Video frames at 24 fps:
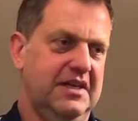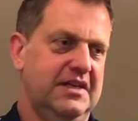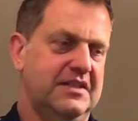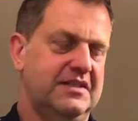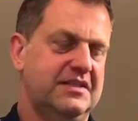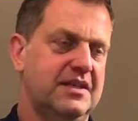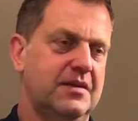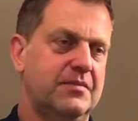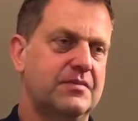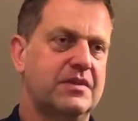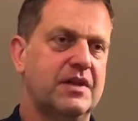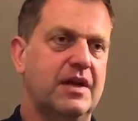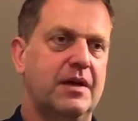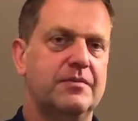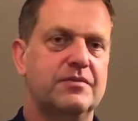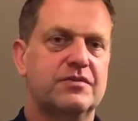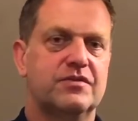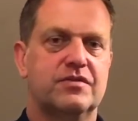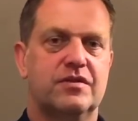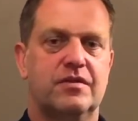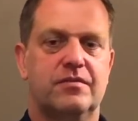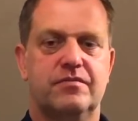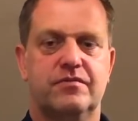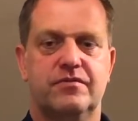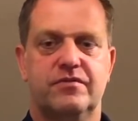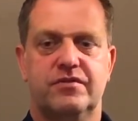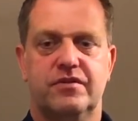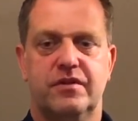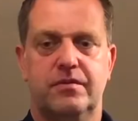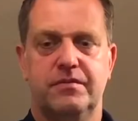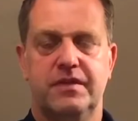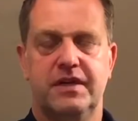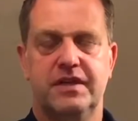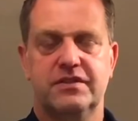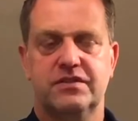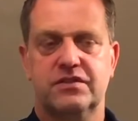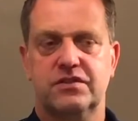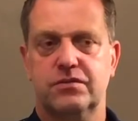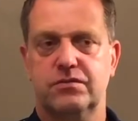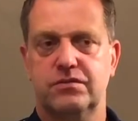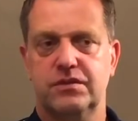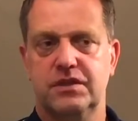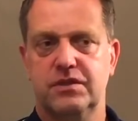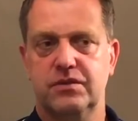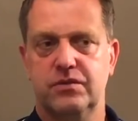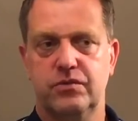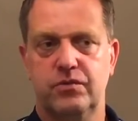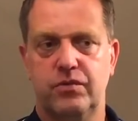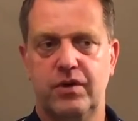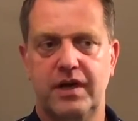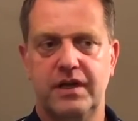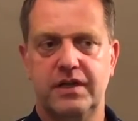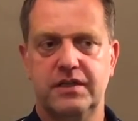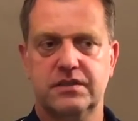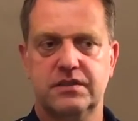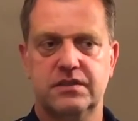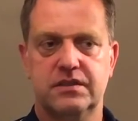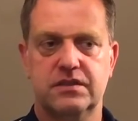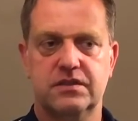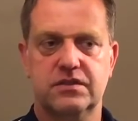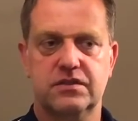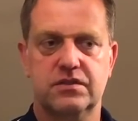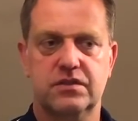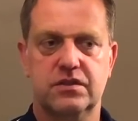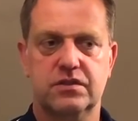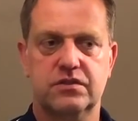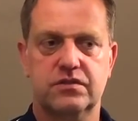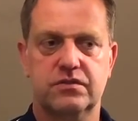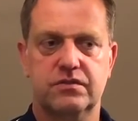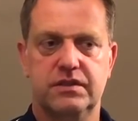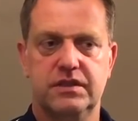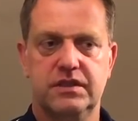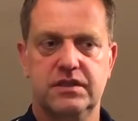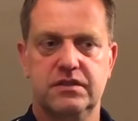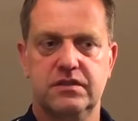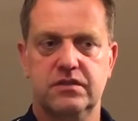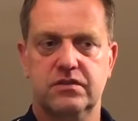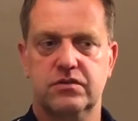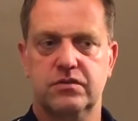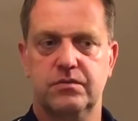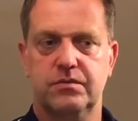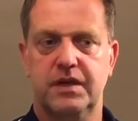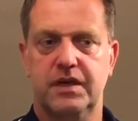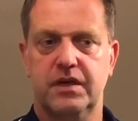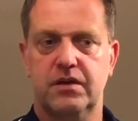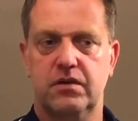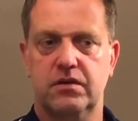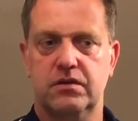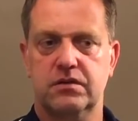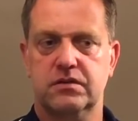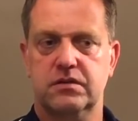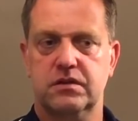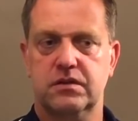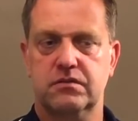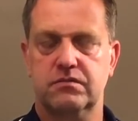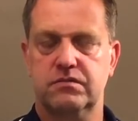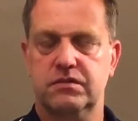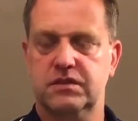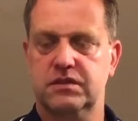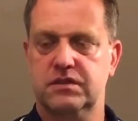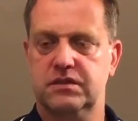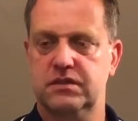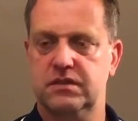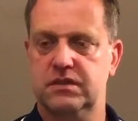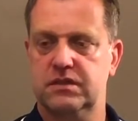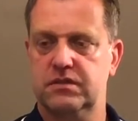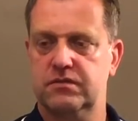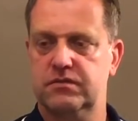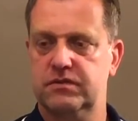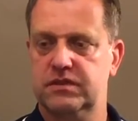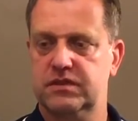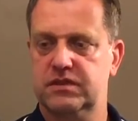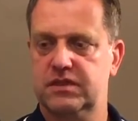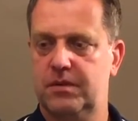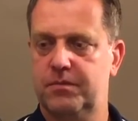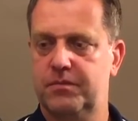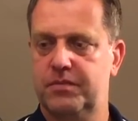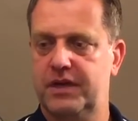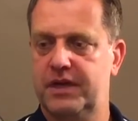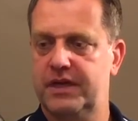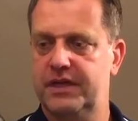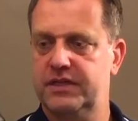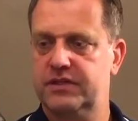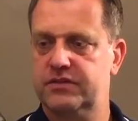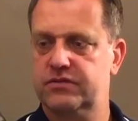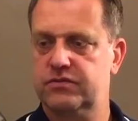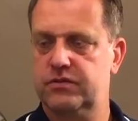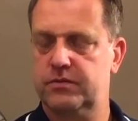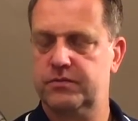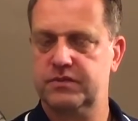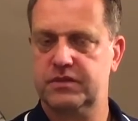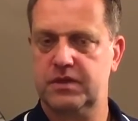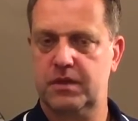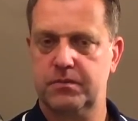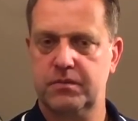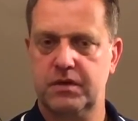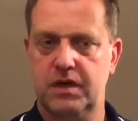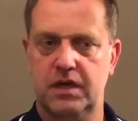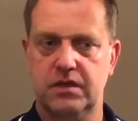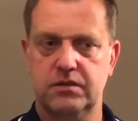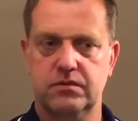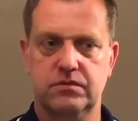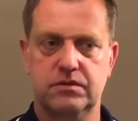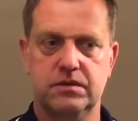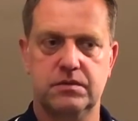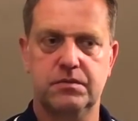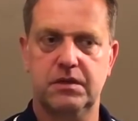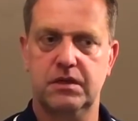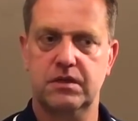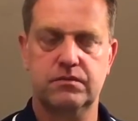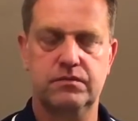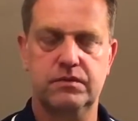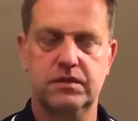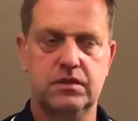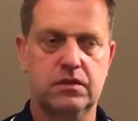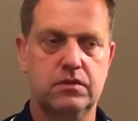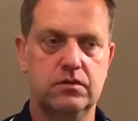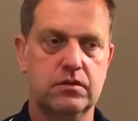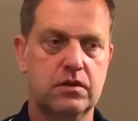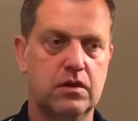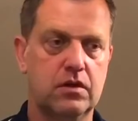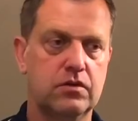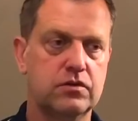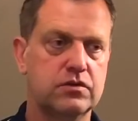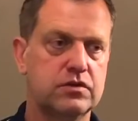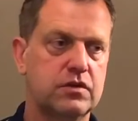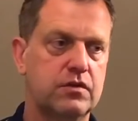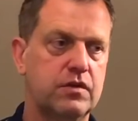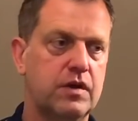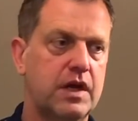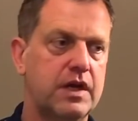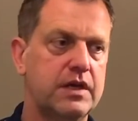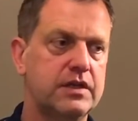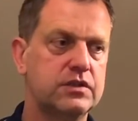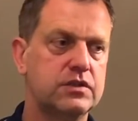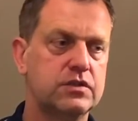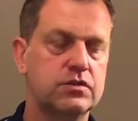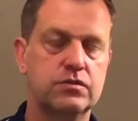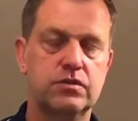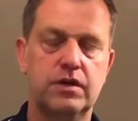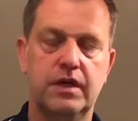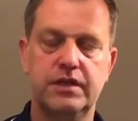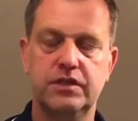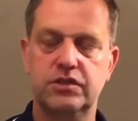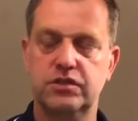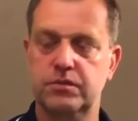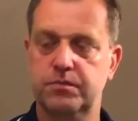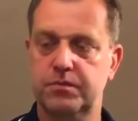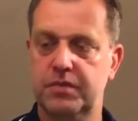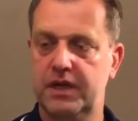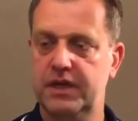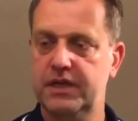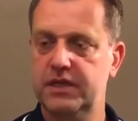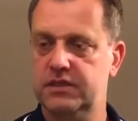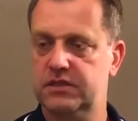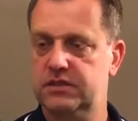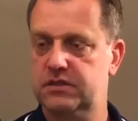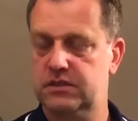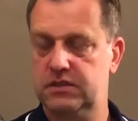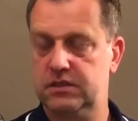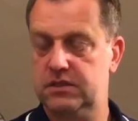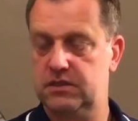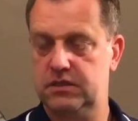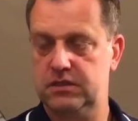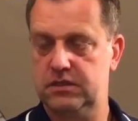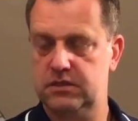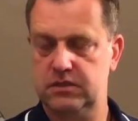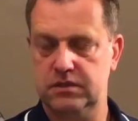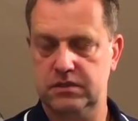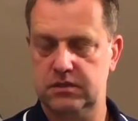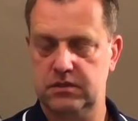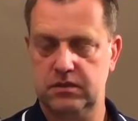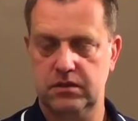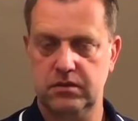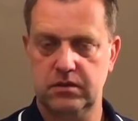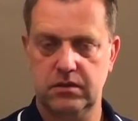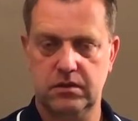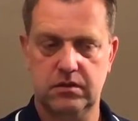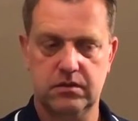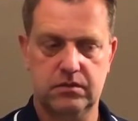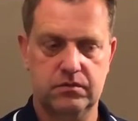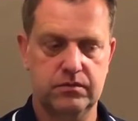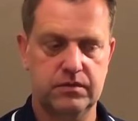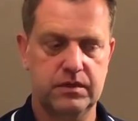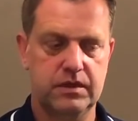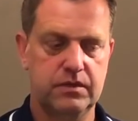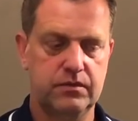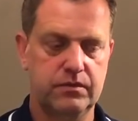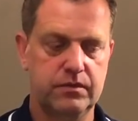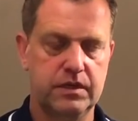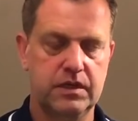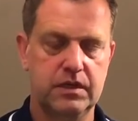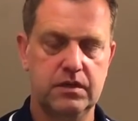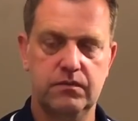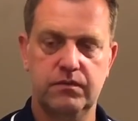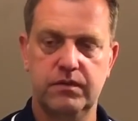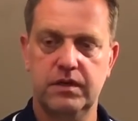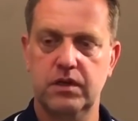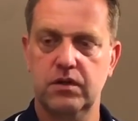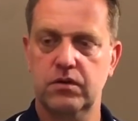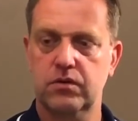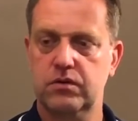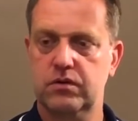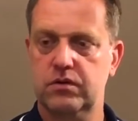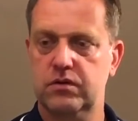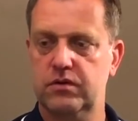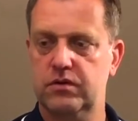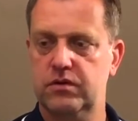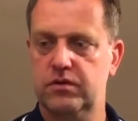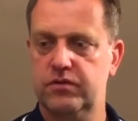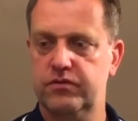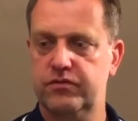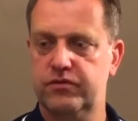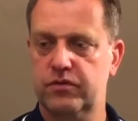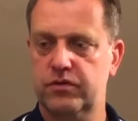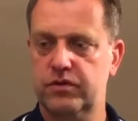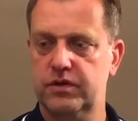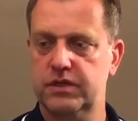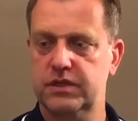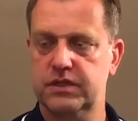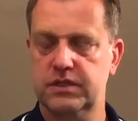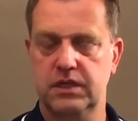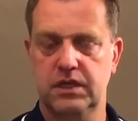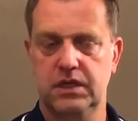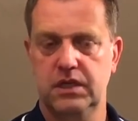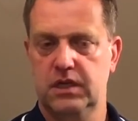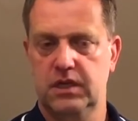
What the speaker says: Sometimes from history-wise, it's not so easy to make contact with some players from some country. But we don't close our eyes to Asian players. No. We look for it.